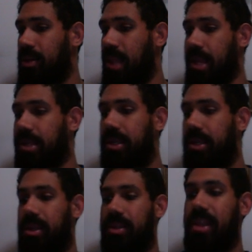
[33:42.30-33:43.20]
Like
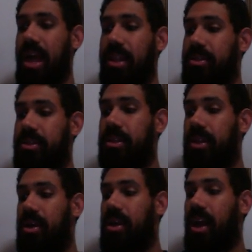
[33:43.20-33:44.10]
that's
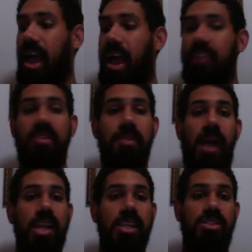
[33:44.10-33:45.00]

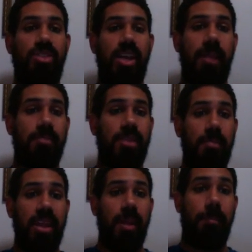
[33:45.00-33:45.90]
everybody's dream, to
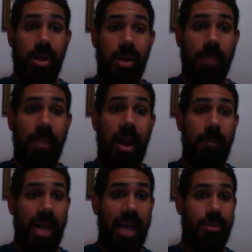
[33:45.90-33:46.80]
be a Pokemon
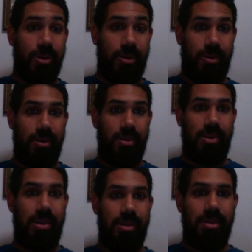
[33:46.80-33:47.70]
master.
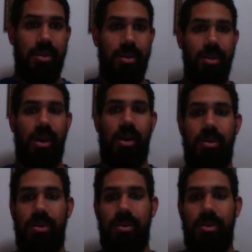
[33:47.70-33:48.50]
You know,